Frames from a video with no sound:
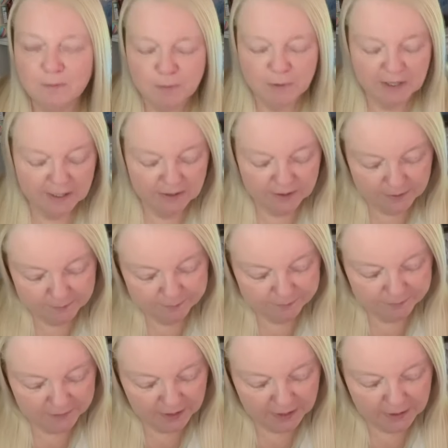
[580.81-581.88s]
Breathe.
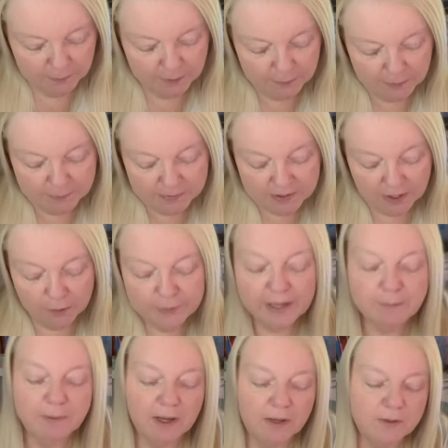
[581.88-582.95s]
Anyway, where was I? Oh
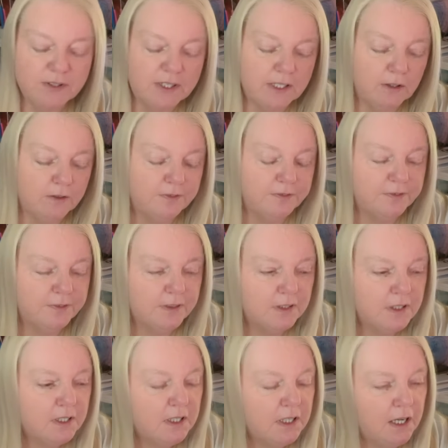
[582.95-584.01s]
yeah, posting off.
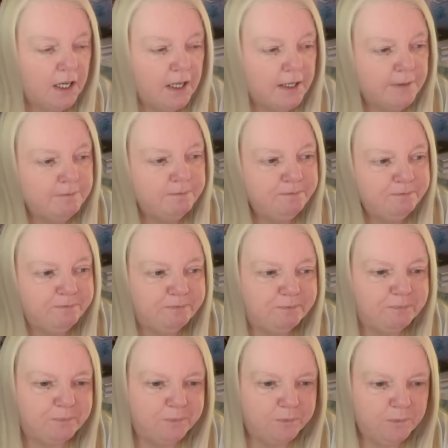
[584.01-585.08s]
Um,
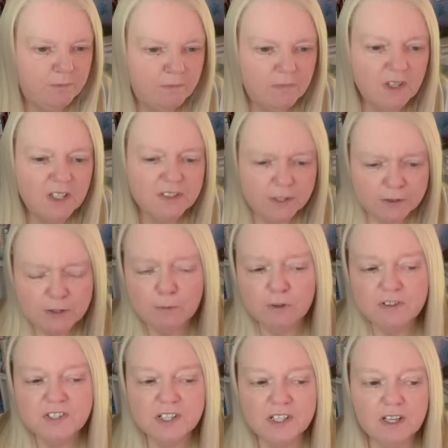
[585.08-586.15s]
so
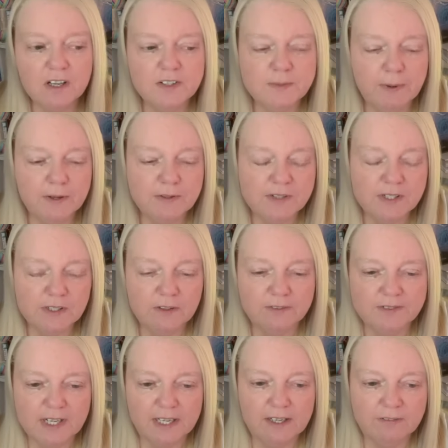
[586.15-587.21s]
tomorrow's the last posting off
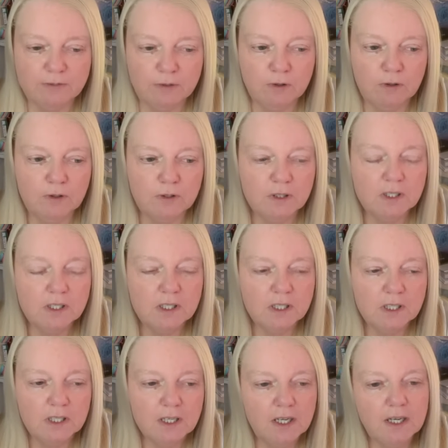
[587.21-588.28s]
day I've got.
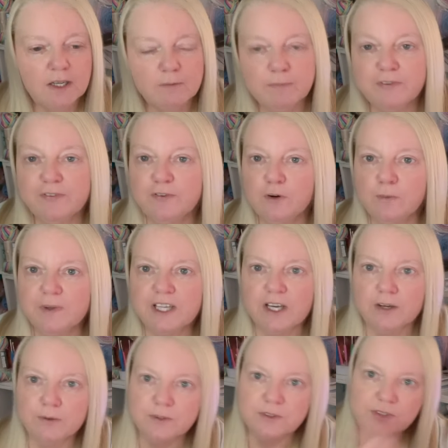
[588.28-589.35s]
Um, before we
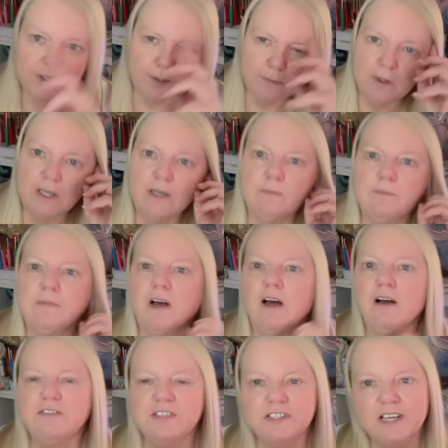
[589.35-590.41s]
go, so um,
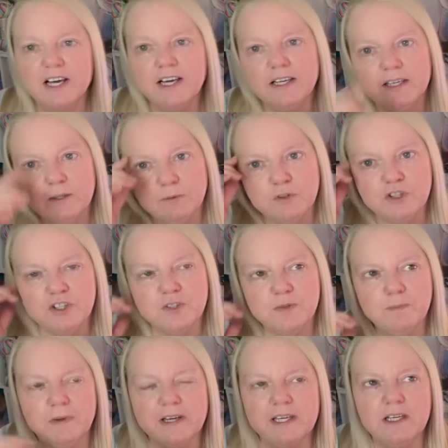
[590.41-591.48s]
after that it will just
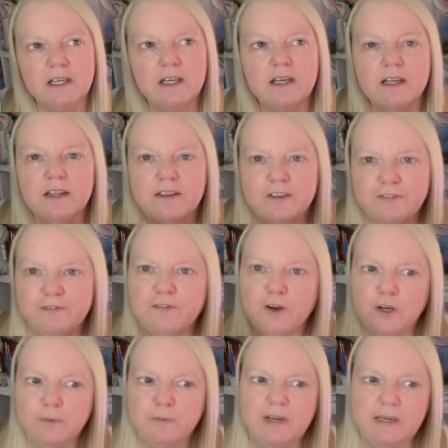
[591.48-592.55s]
be the
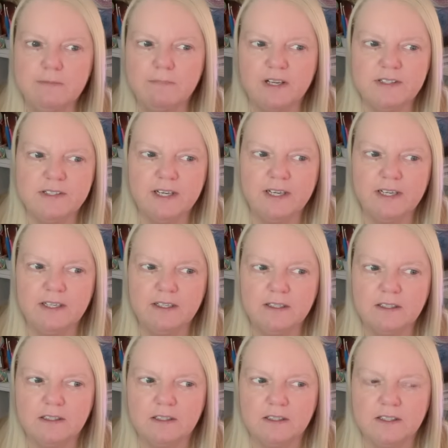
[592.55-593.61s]
following Monday,
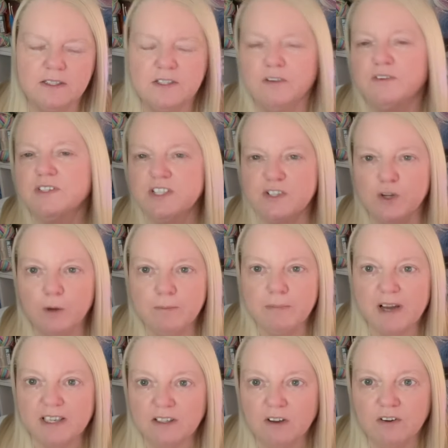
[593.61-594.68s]
as long as it's not a
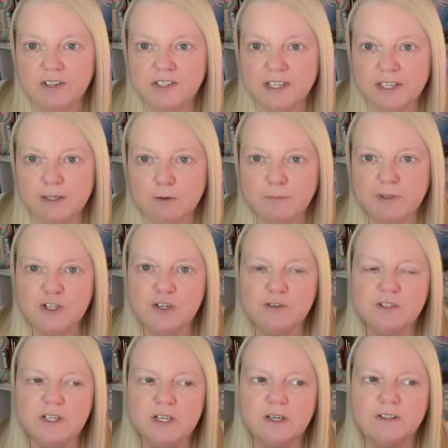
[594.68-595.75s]
bank holiday. It'll be
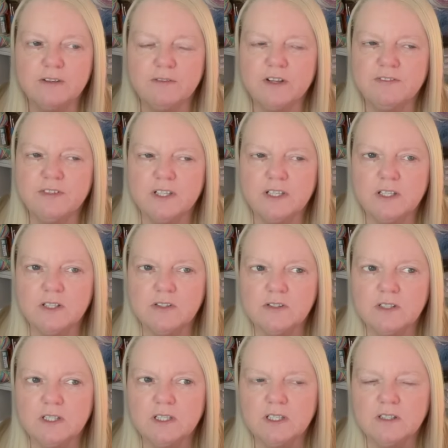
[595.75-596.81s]
Tuesday. I don't know if it is. I
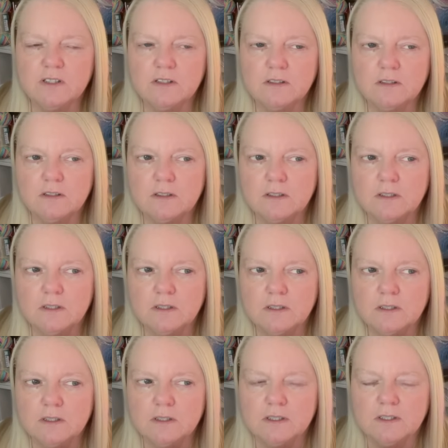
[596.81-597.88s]
think it
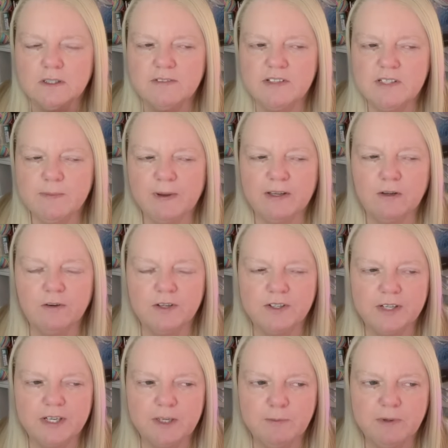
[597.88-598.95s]
There is a bank
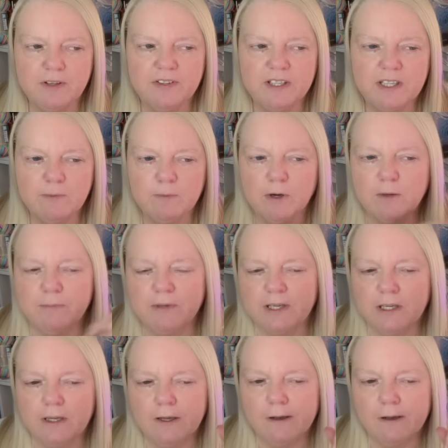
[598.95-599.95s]
holiday, but I think it might be,